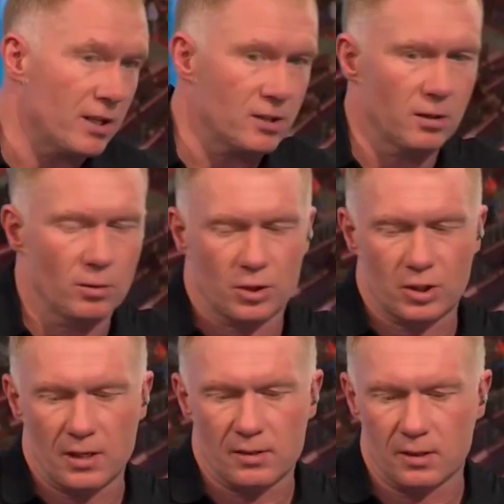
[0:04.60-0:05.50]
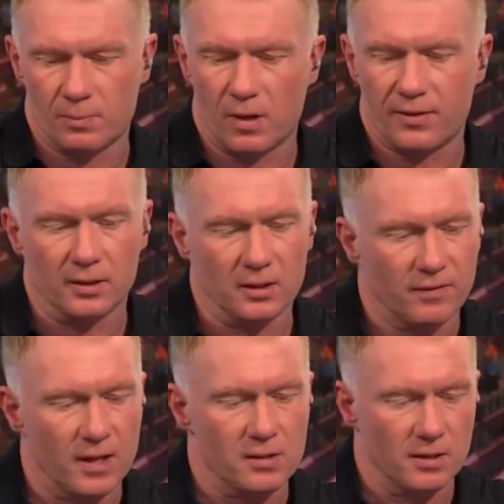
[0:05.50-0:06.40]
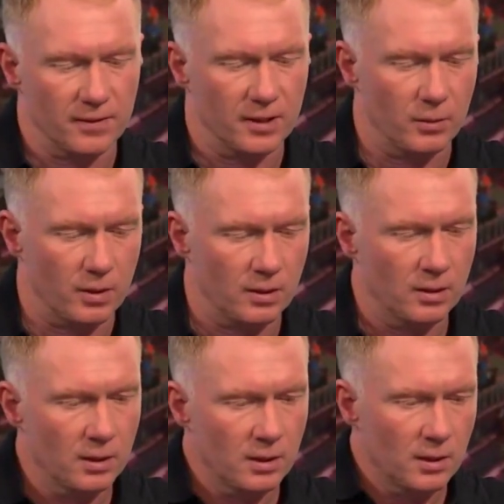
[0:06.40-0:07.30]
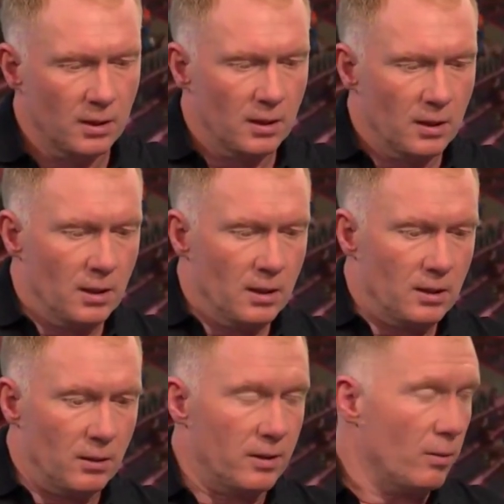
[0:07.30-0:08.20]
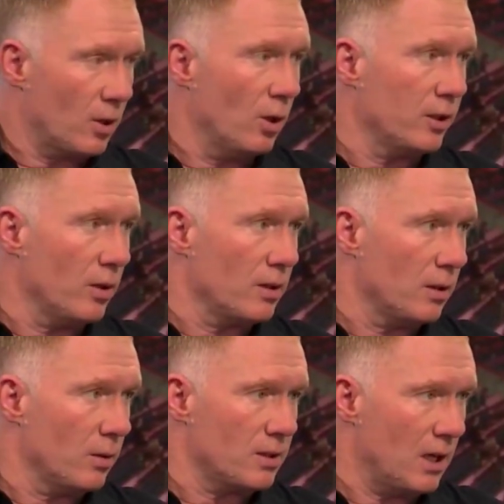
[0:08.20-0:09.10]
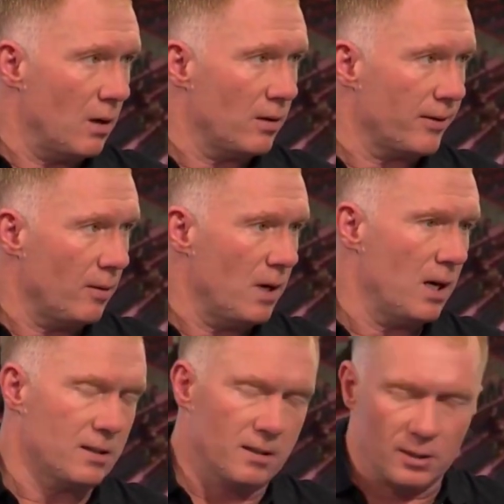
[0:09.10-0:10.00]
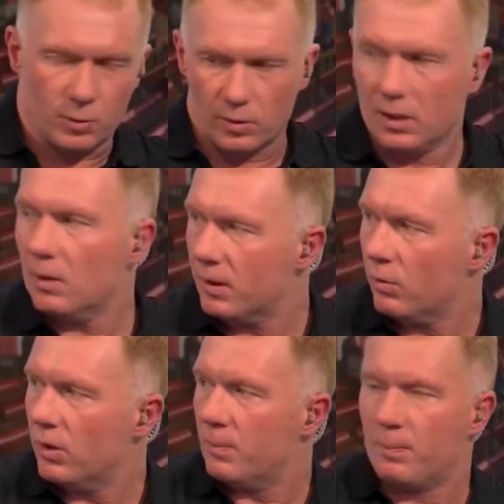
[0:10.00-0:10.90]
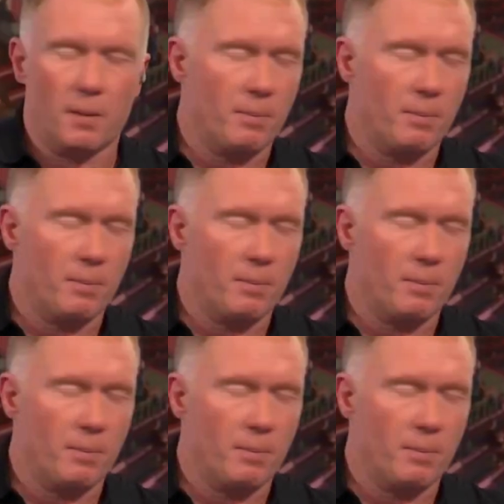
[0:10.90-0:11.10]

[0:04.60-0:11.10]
loads of chances, but I think defensively they were good. They were sound. I thought Martinez, we were a little bit worried about